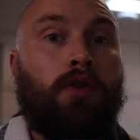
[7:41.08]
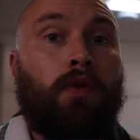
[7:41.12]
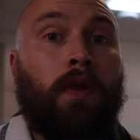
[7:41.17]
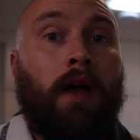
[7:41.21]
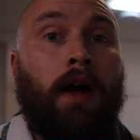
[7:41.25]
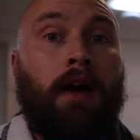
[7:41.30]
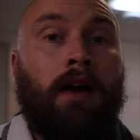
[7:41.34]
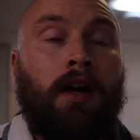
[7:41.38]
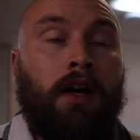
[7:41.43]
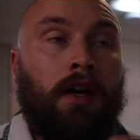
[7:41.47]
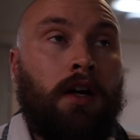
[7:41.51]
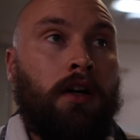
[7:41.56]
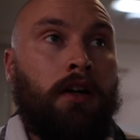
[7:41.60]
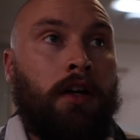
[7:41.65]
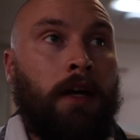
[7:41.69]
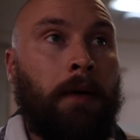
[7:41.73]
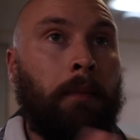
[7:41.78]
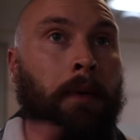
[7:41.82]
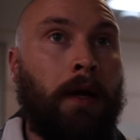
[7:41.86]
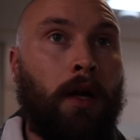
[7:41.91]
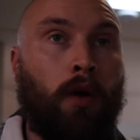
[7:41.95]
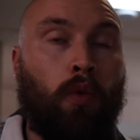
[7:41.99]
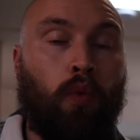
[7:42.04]
you that
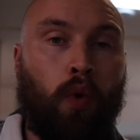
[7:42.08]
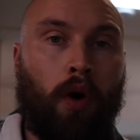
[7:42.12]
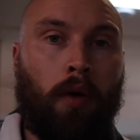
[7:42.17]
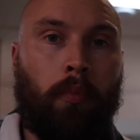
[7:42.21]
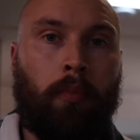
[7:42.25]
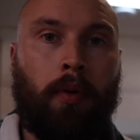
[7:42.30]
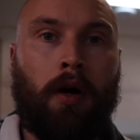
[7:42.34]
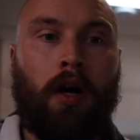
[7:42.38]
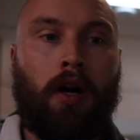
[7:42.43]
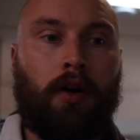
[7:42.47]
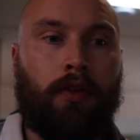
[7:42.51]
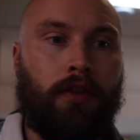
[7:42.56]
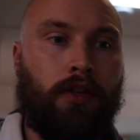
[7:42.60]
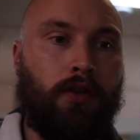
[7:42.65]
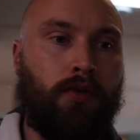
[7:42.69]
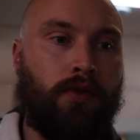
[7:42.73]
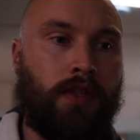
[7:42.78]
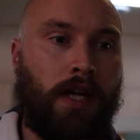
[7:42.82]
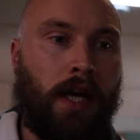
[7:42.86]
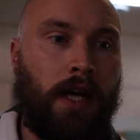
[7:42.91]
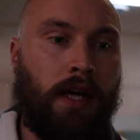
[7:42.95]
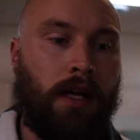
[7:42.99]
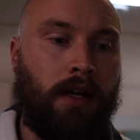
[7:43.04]
no matter what path you
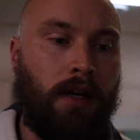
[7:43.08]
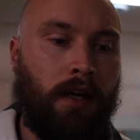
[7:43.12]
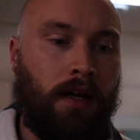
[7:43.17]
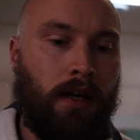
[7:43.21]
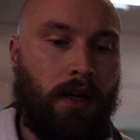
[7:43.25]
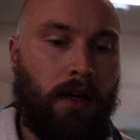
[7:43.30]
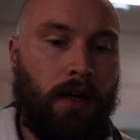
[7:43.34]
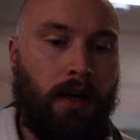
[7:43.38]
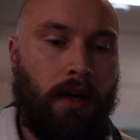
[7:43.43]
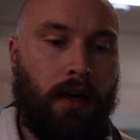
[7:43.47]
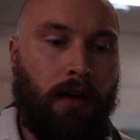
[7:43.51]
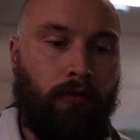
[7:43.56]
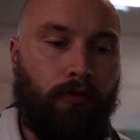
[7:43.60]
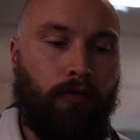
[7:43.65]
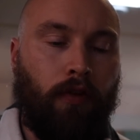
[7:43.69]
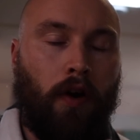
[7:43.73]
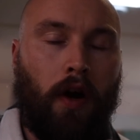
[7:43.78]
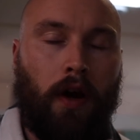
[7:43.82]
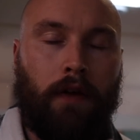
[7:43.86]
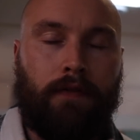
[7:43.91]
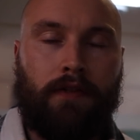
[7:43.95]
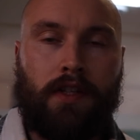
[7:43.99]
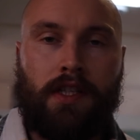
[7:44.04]
take, in
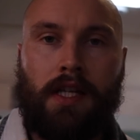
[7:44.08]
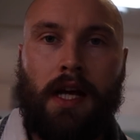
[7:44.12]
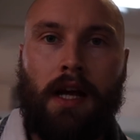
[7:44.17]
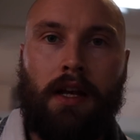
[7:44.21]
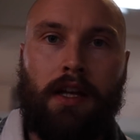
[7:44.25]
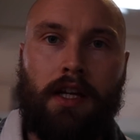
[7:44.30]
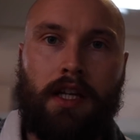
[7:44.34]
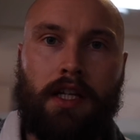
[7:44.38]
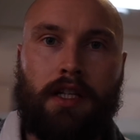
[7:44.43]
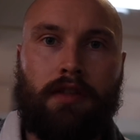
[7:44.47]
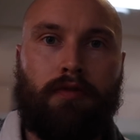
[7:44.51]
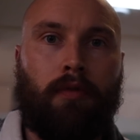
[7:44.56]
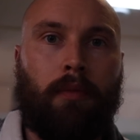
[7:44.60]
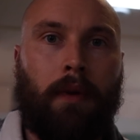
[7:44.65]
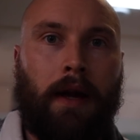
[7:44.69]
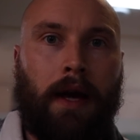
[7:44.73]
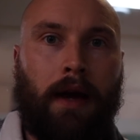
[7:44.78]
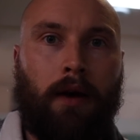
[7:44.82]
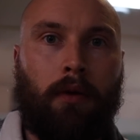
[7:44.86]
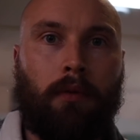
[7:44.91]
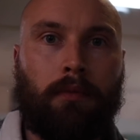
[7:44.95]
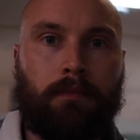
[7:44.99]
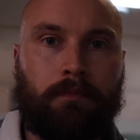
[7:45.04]
5 to 10 years from
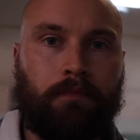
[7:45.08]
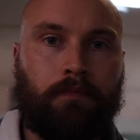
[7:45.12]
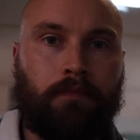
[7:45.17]
now,